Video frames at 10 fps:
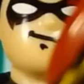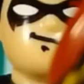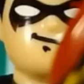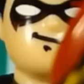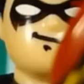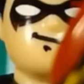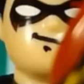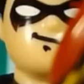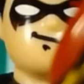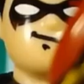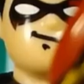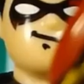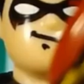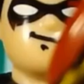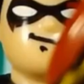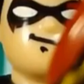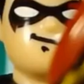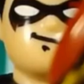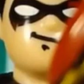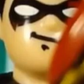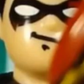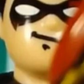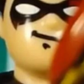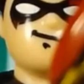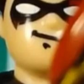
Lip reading: (silence)